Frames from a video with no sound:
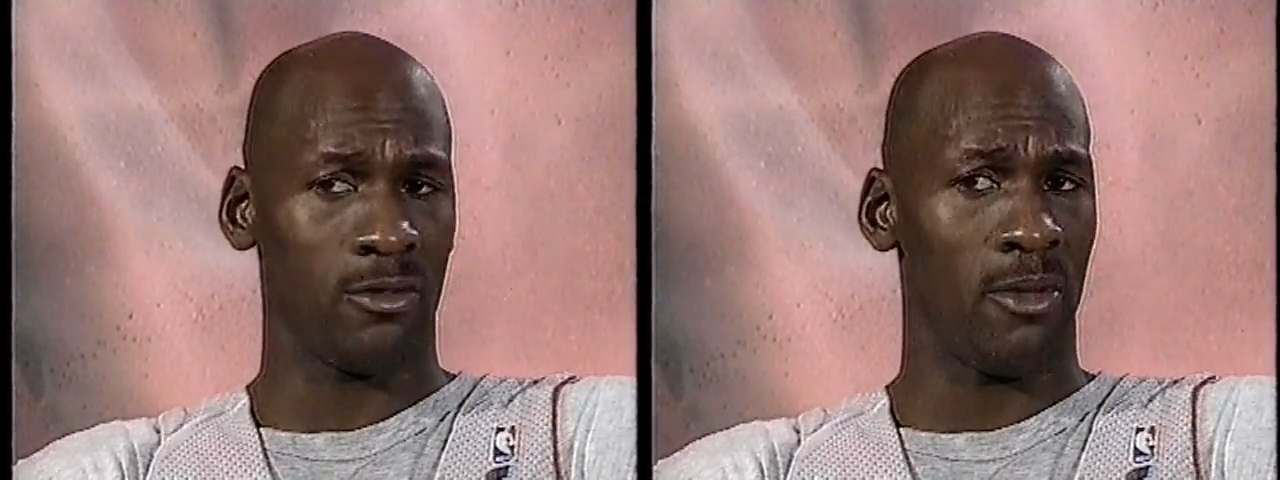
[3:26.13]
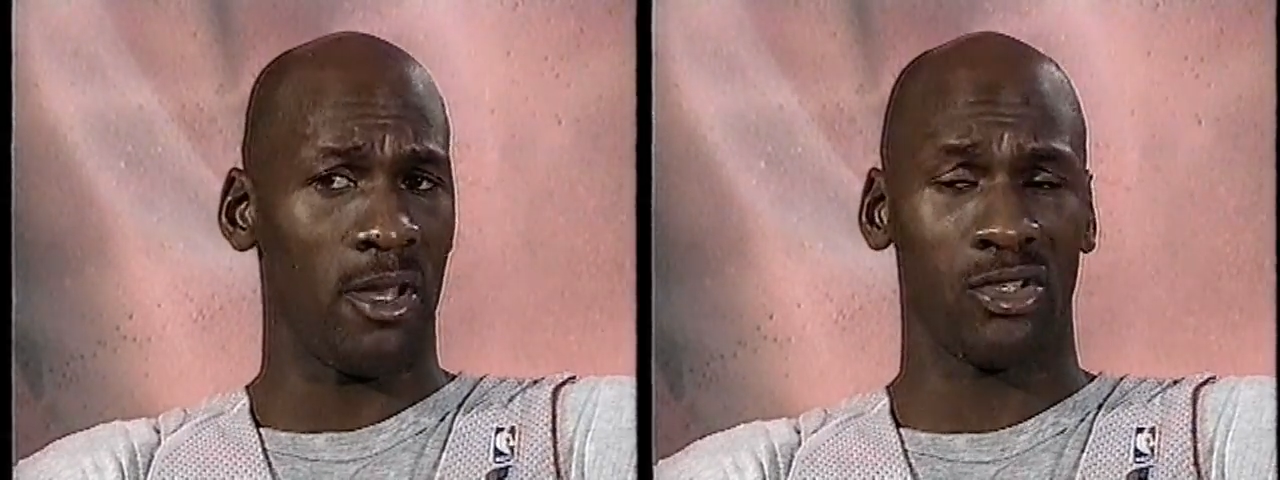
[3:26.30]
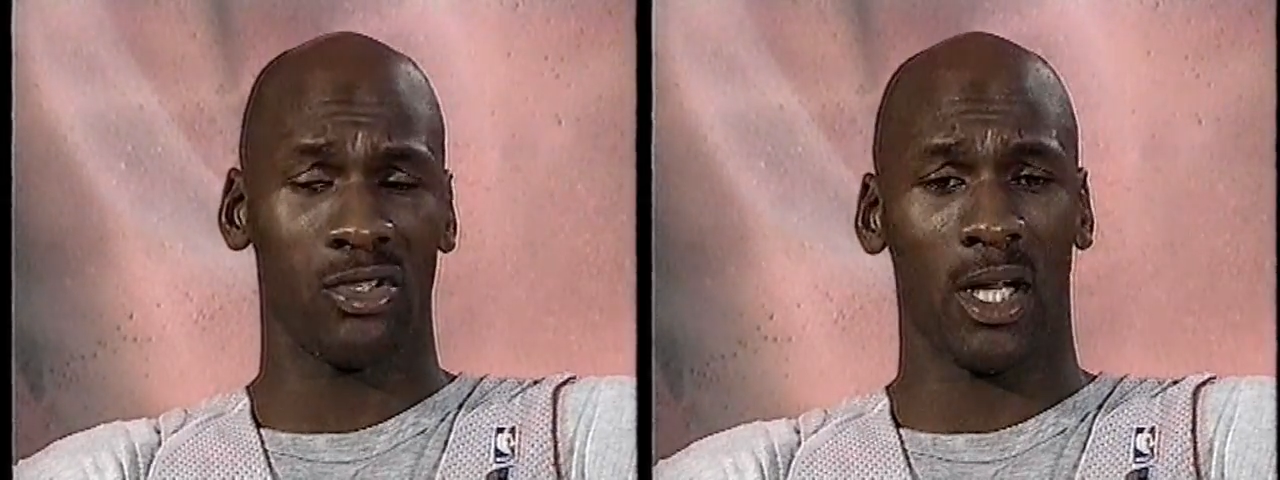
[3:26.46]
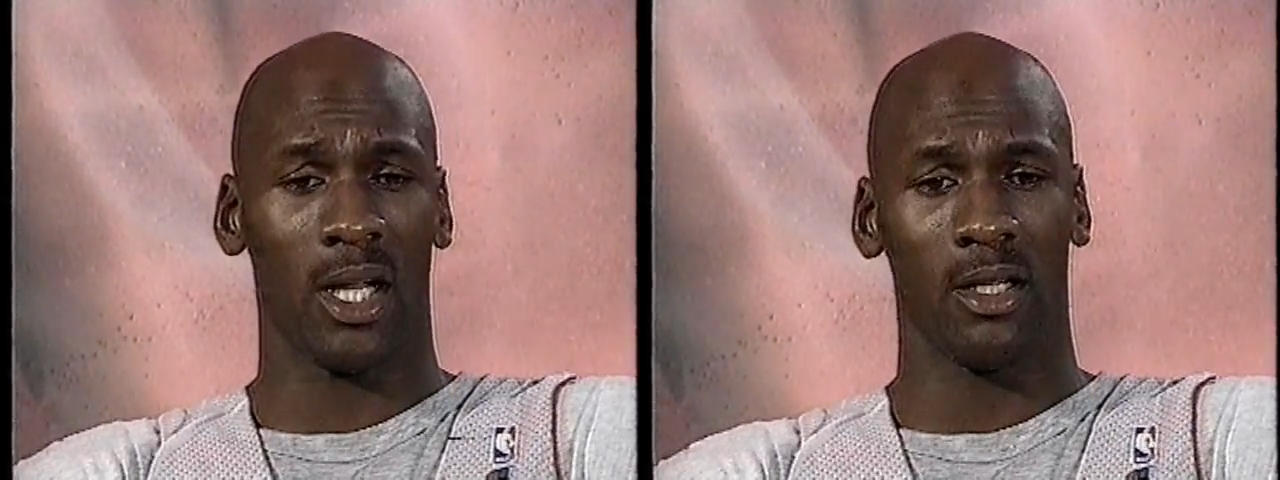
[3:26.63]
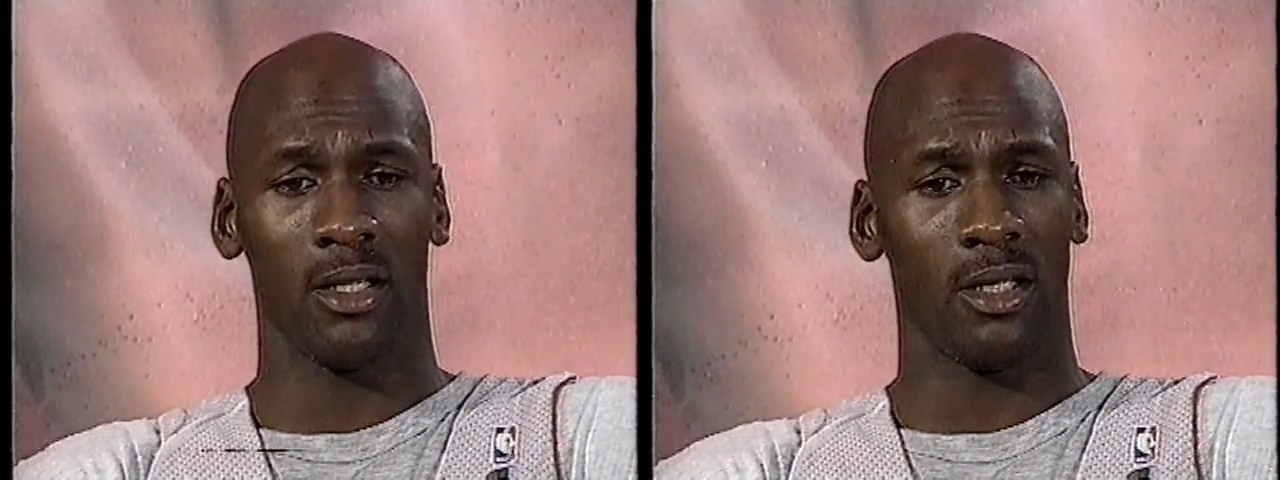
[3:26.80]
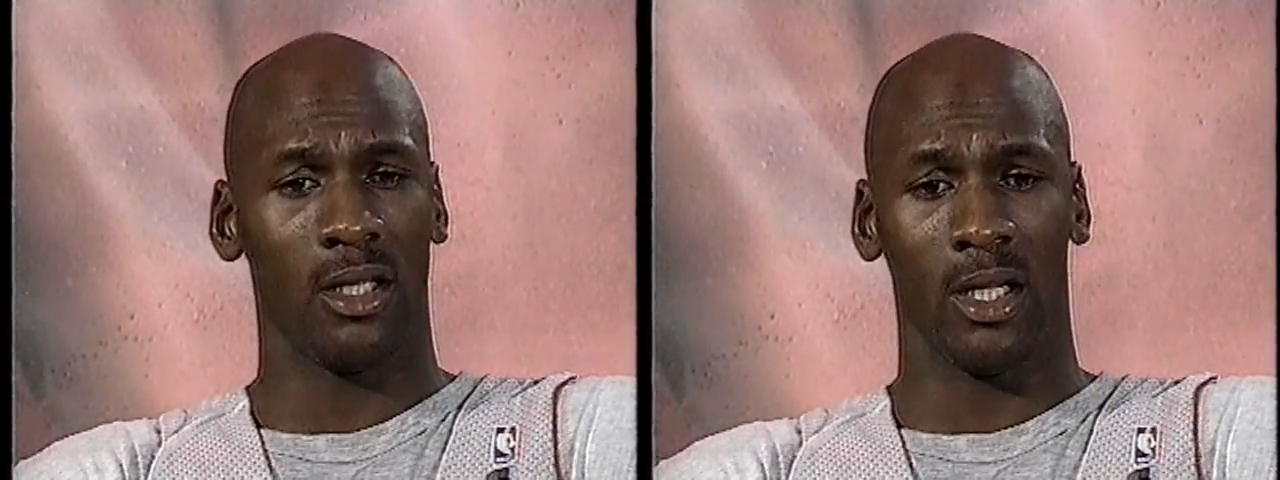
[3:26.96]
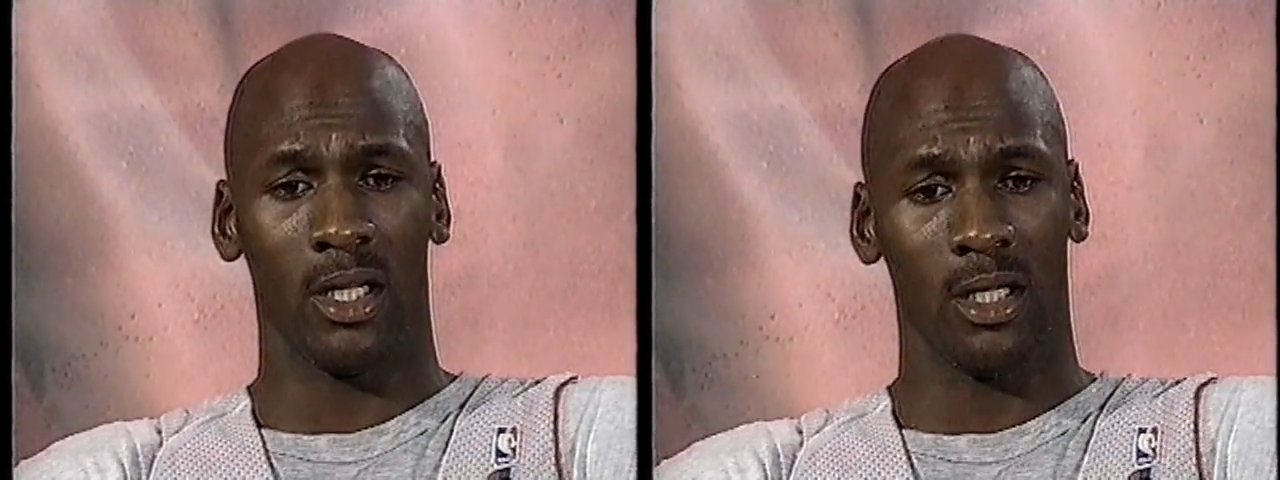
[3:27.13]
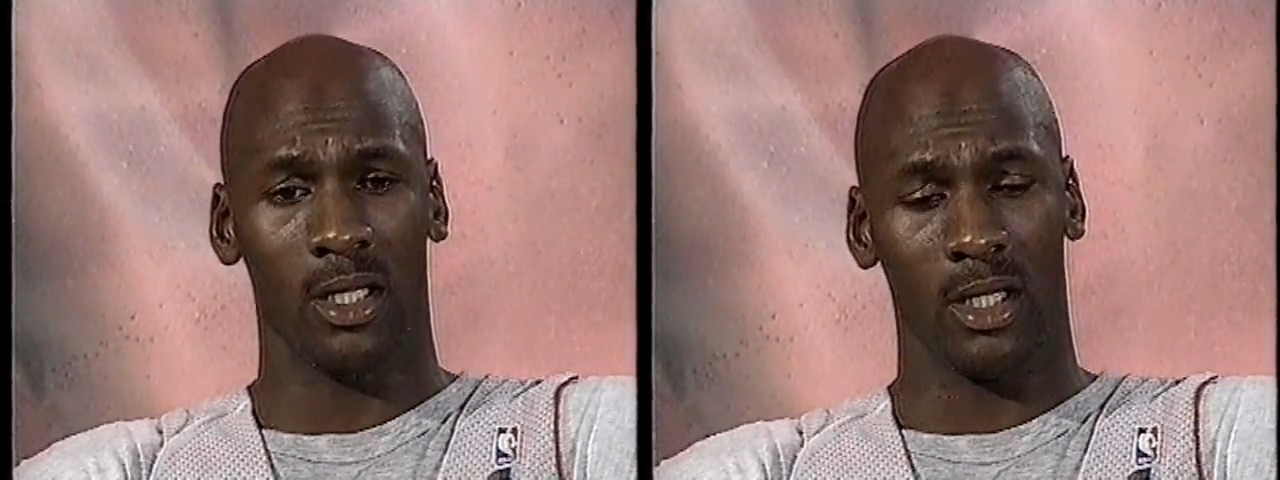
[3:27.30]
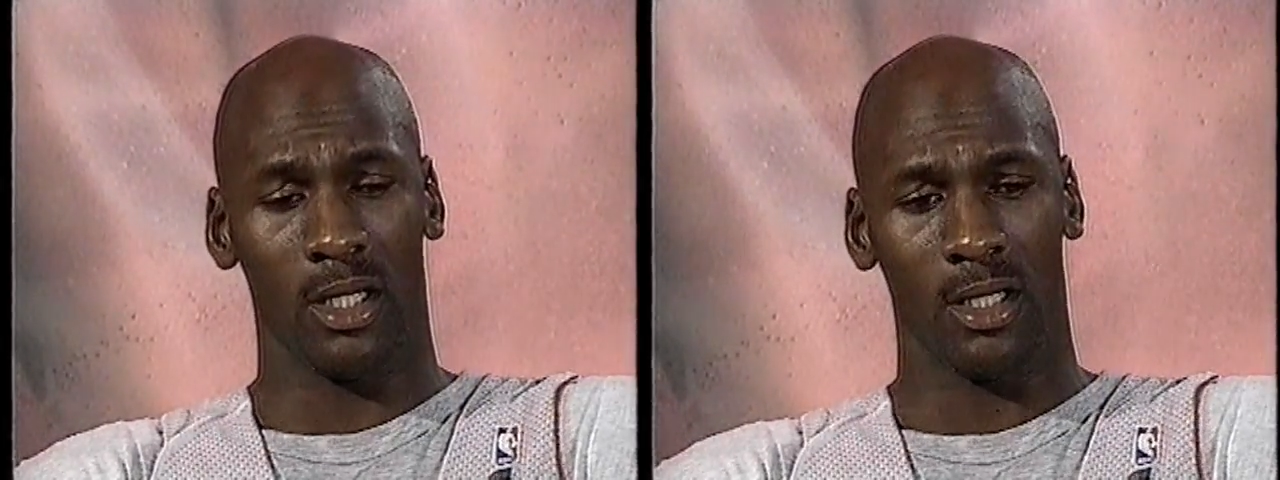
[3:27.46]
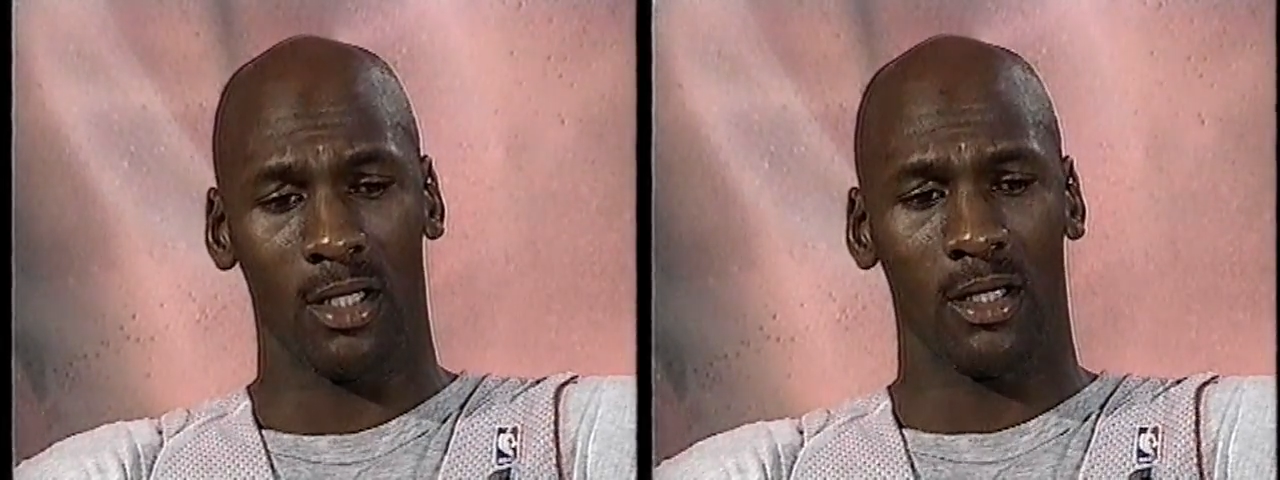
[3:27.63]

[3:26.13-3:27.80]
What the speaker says: best shot, and